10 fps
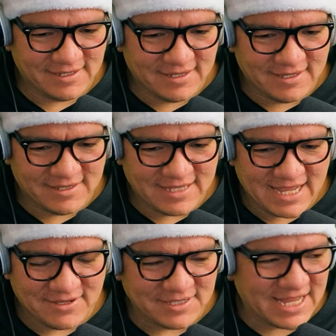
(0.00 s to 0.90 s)
That
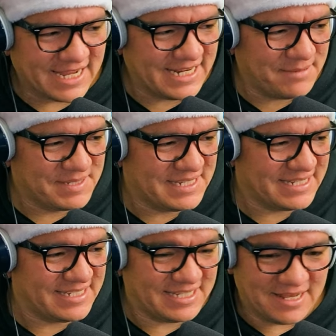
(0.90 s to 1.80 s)
looked like an
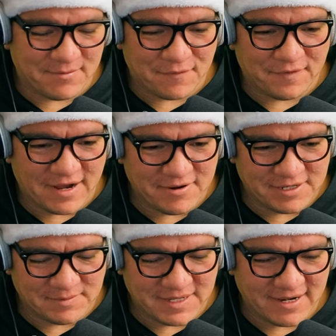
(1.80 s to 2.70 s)
M60 they were firing
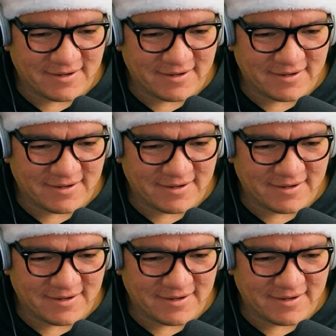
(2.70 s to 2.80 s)
up there.